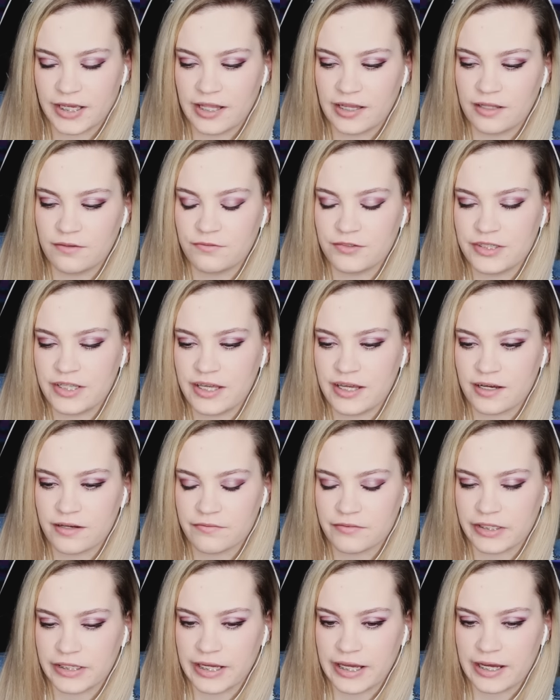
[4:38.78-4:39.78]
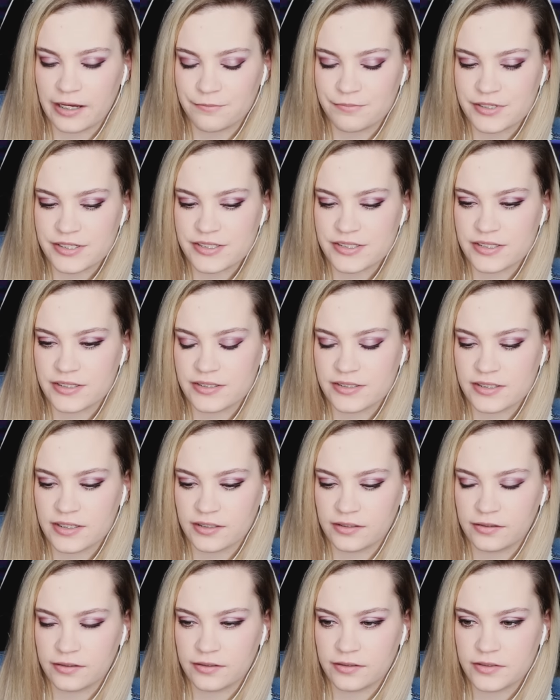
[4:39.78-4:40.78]
I love when they have like happy scenes
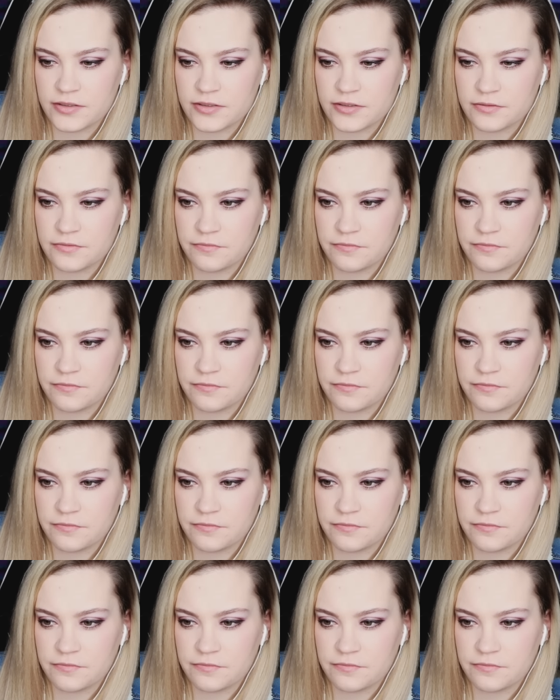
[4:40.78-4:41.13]
like this.